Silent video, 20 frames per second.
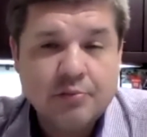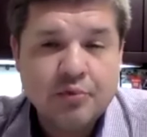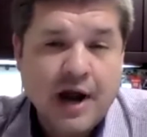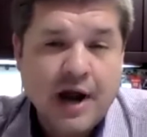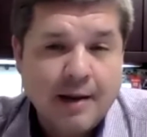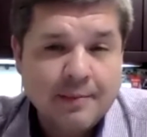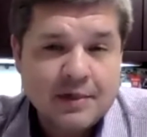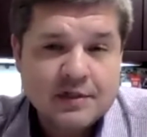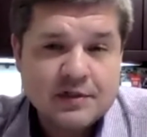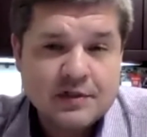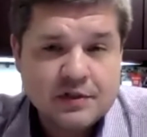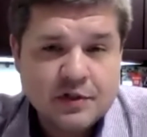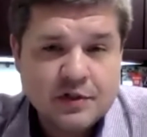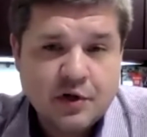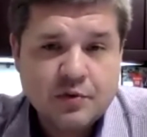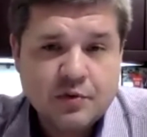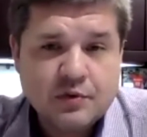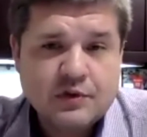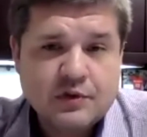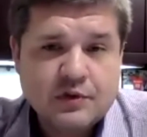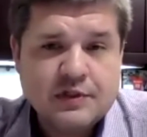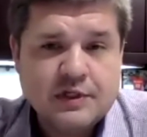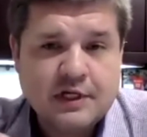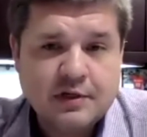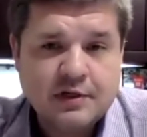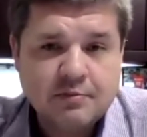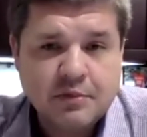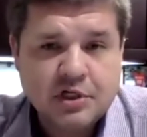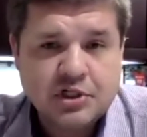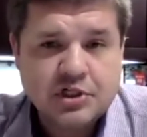promise zones
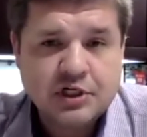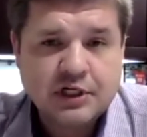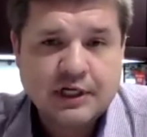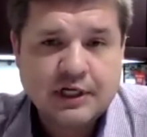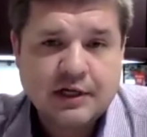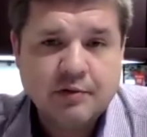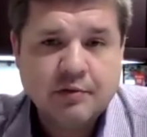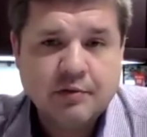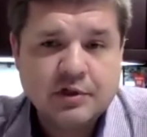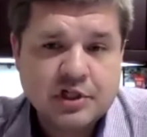in Michigan,